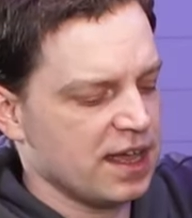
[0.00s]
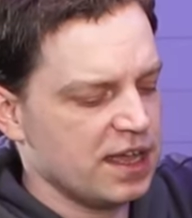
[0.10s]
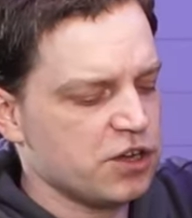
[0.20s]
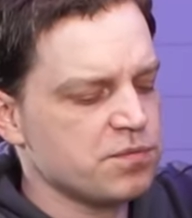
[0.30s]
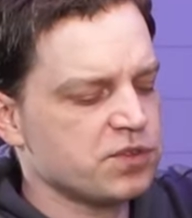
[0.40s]

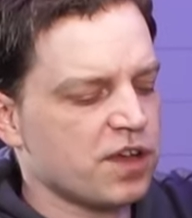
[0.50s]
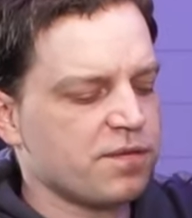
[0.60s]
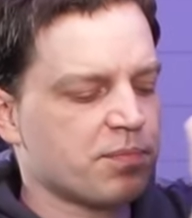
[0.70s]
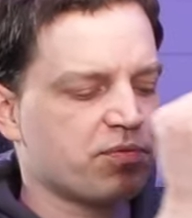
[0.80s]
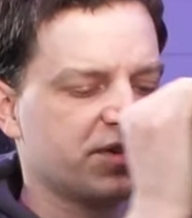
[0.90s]
It comes
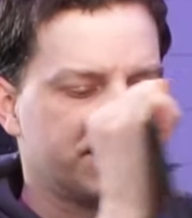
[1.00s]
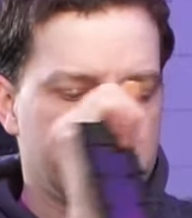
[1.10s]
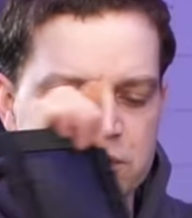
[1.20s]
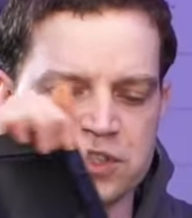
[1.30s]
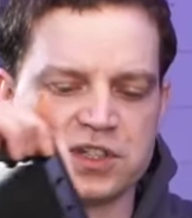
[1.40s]
off pretty
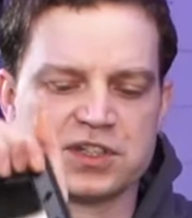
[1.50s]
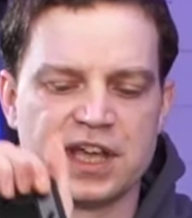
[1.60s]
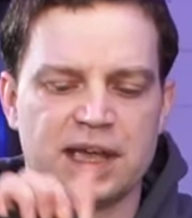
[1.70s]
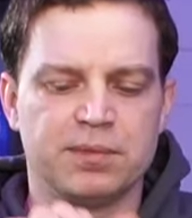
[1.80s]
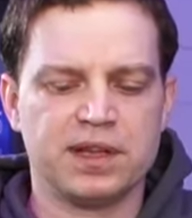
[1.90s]
much the
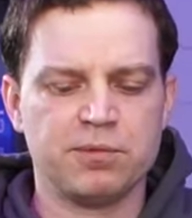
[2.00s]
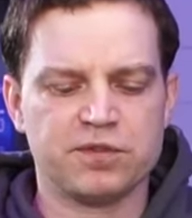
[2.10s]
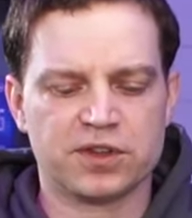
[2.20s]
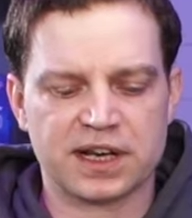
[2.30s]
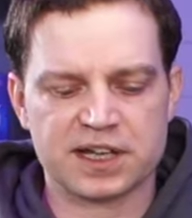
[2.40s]
same. And then we've
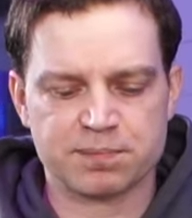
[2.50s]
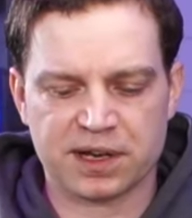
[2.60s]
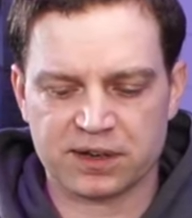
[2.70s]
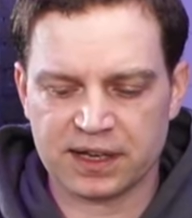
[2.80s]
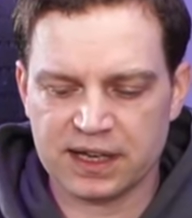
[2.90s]
got the glass
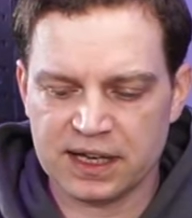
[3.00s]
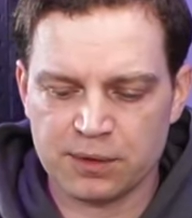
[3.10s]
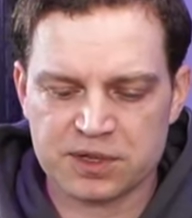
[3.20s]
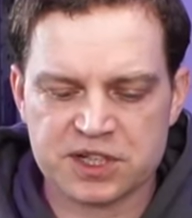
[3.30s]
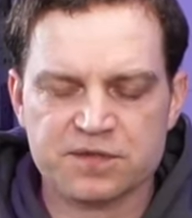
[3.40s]
panel
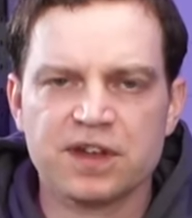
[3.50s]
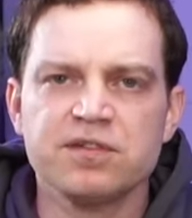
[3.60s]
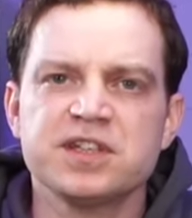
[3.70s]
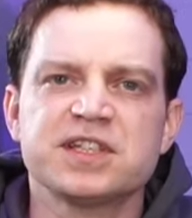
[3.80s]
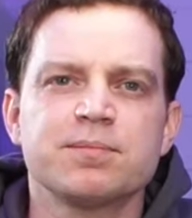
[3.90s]
here, which is
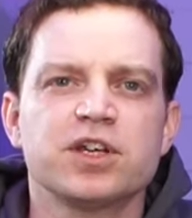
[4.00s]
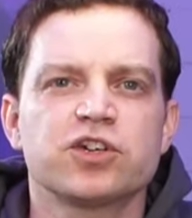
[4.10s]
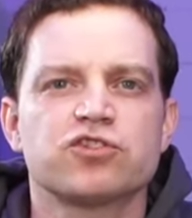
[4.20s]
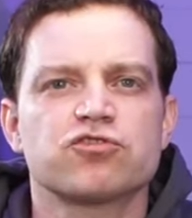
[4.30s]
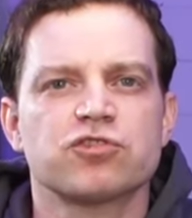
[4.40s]
very similar
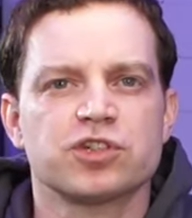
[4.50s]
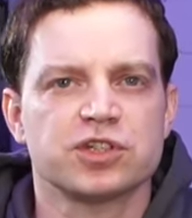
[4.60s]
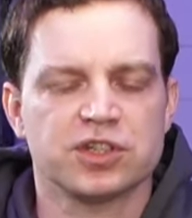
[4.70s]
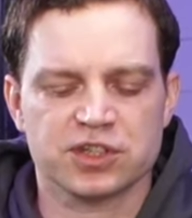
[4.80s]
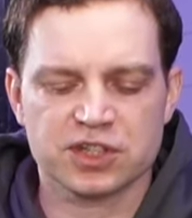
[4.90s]
construction
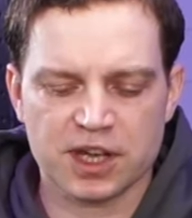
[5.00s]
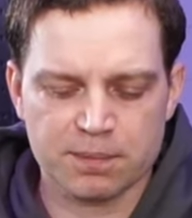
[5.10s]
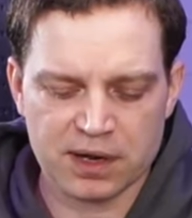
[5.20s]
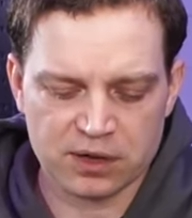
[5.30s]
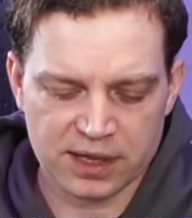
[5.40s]
to the
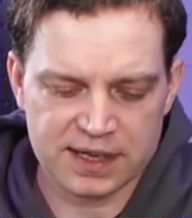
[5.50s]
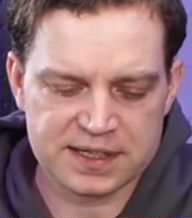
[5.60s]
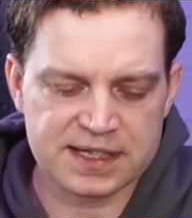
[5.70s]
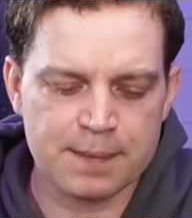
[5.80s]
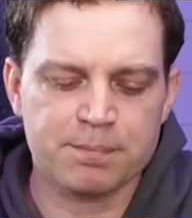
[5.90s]
side panel. It
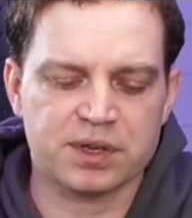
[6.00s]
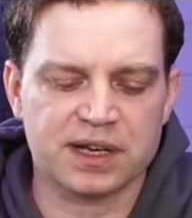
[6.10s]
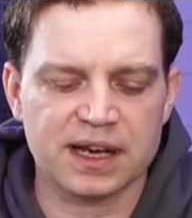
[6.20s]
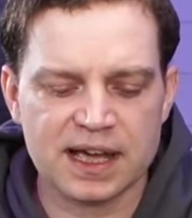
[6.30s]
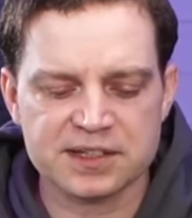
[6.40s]
is
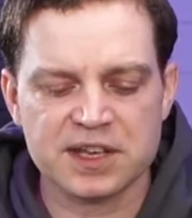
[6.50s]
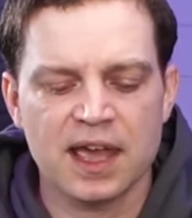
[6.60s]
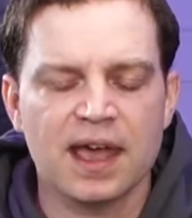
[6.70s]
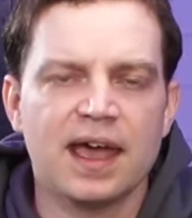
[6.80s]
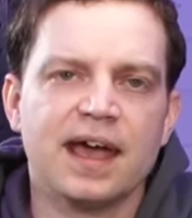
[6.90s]
tempered glass
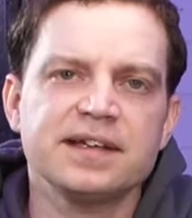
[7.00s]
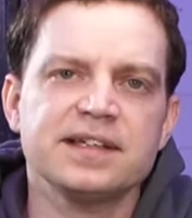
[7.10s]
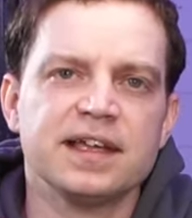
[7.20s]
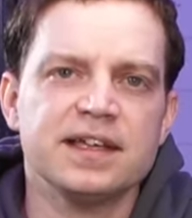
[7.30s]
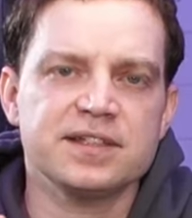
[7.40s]
and
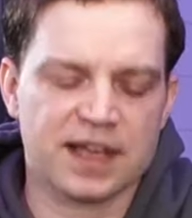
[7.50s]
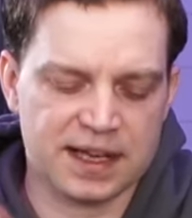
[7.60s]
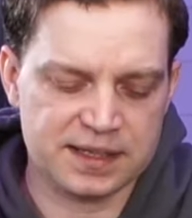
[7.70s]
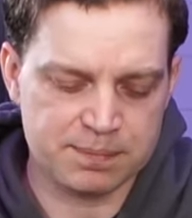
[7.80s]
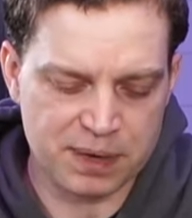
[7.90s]
it is
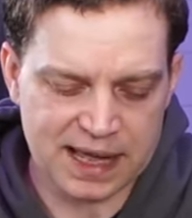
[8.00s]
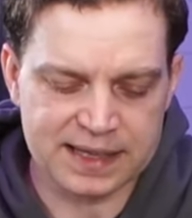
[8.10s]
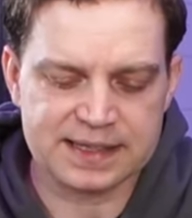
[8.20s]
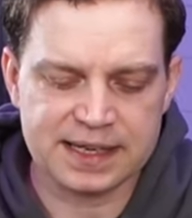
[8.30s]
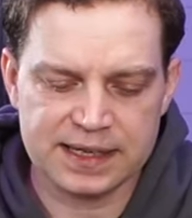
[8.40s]
a
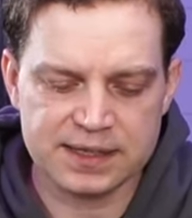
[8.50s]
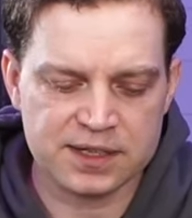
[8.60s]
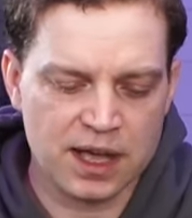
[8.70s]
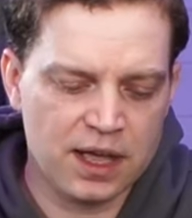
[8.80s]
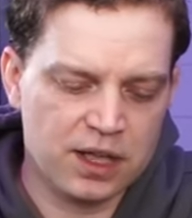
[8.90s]
black
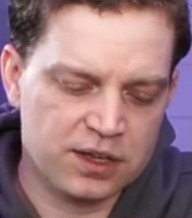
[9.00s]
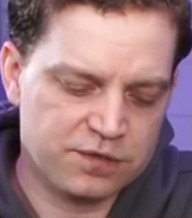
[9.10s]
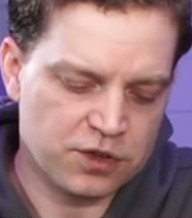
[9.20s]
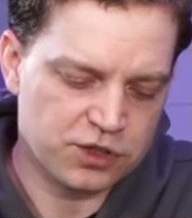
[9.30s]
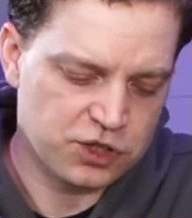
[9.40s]
tint.
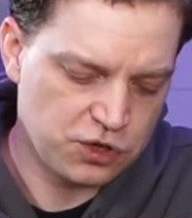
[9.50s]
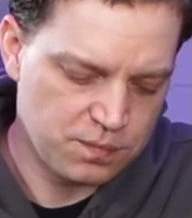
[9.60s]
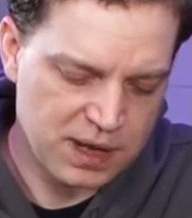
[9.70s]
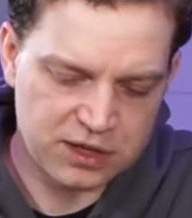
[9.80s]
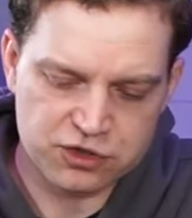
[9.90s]
You've got the two
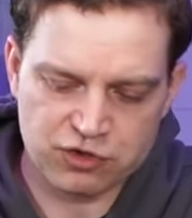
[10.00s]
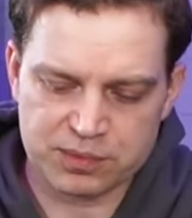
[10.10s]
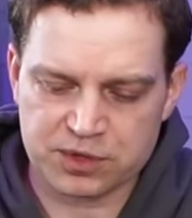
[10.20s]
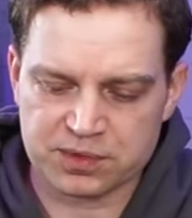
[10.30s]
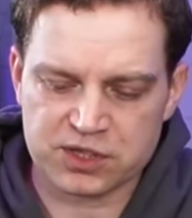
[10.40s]
metal
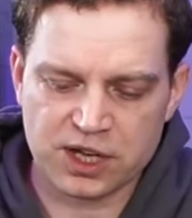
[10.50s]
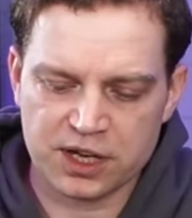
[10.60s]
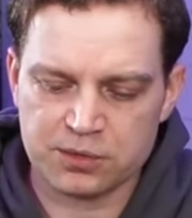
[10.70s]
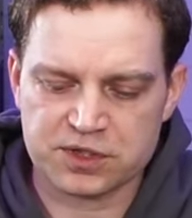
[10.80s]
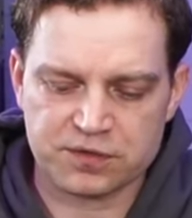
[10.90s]
strips up the
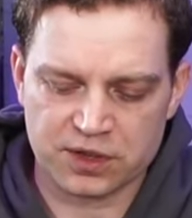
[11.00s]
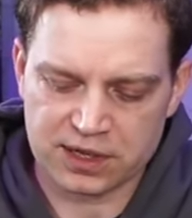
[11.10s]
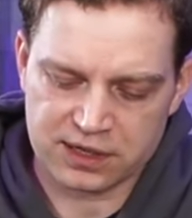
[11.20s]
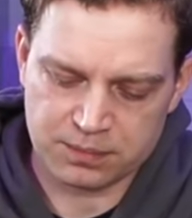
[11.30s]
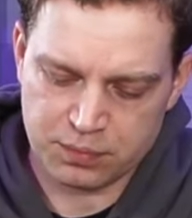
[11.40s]
side, which have got
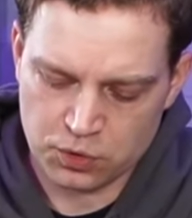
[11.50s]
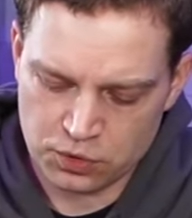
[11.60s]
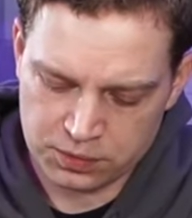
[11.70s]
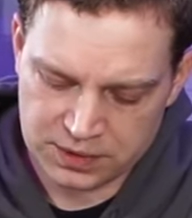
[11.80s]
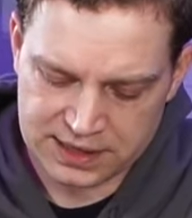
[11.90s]
the little
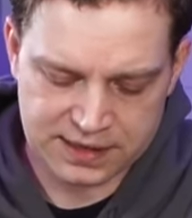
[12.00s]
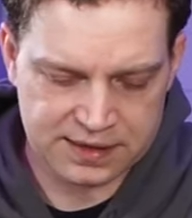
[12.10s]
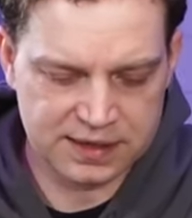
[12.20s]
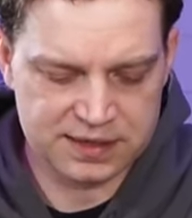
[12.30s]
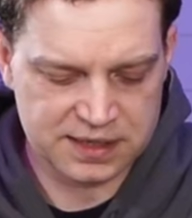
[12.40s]
ball click
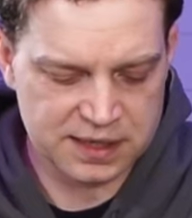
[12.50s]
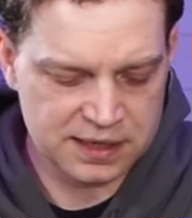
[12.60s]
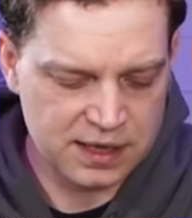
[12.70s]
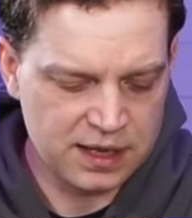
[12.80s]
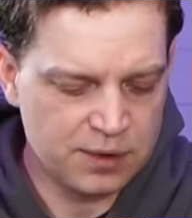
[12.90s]
things in,
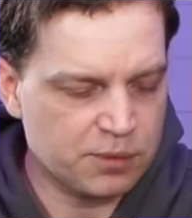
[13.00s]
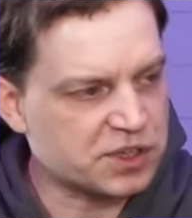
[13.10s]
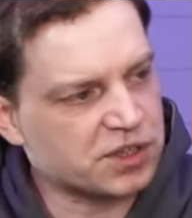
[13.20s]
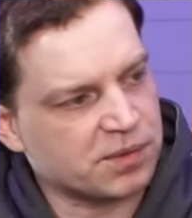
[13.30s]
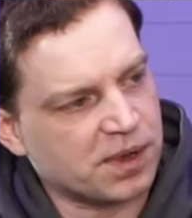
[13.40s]

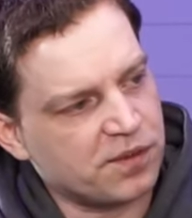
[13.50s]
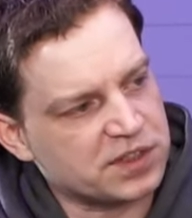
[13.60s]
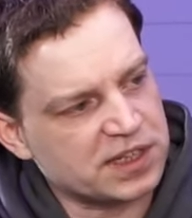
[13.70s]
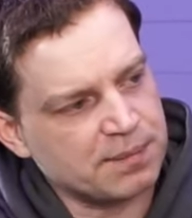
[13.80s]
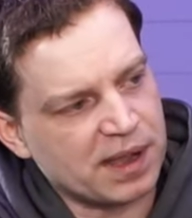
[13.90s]
which
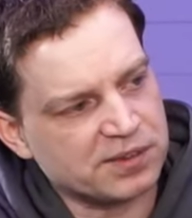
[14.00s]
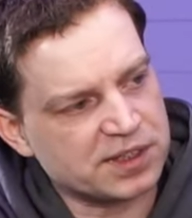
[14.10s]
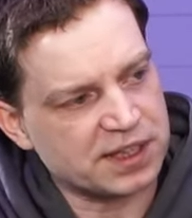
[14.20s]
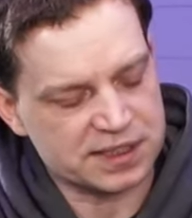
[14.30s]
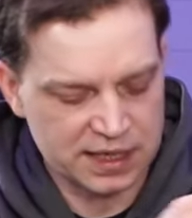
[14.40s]
obviously mount
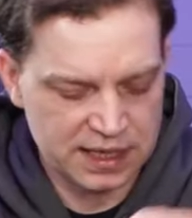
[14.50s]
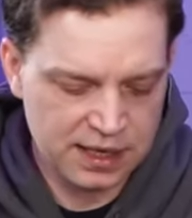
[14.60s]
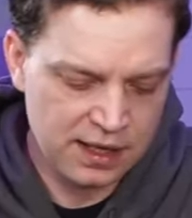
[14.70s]
into here.